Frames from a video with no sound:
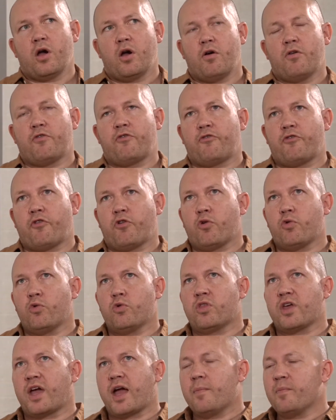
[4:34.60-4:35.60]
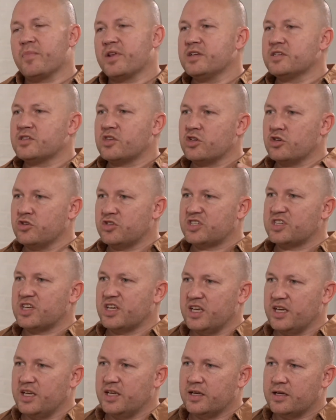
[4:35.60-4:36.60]
for all the companies that you
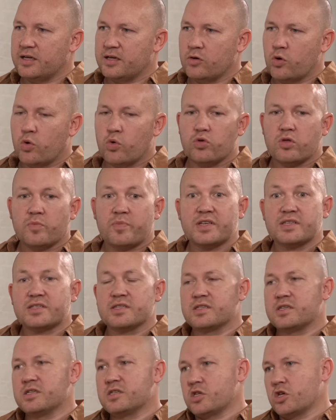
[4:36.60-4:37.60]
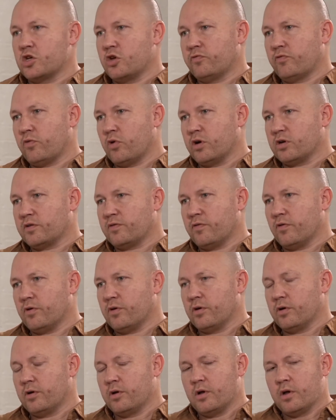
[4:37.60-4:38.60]
see, all the businesses that you've worked for,